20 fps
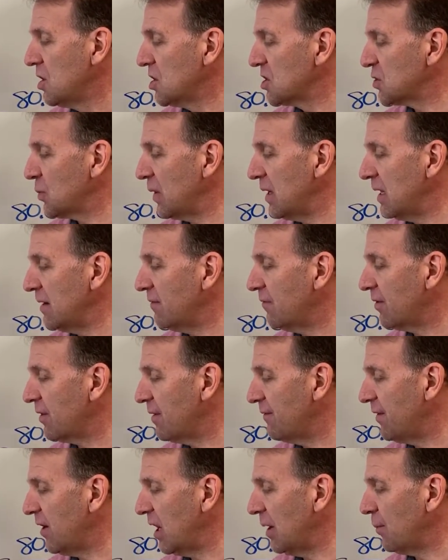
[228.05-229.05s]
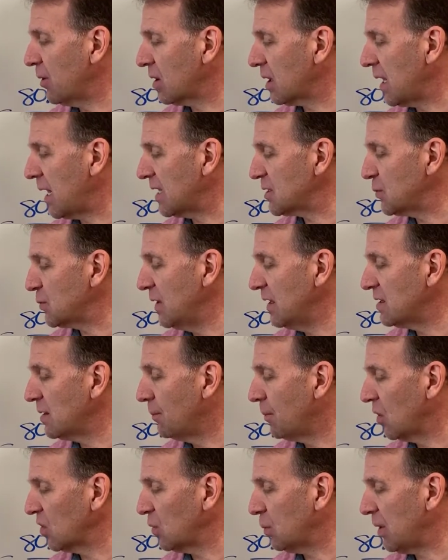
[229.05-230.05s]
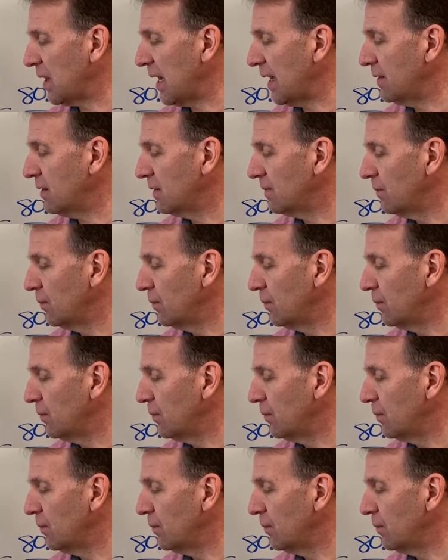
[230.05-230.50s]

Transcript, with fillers: So we, for the variable cost, we need to multiply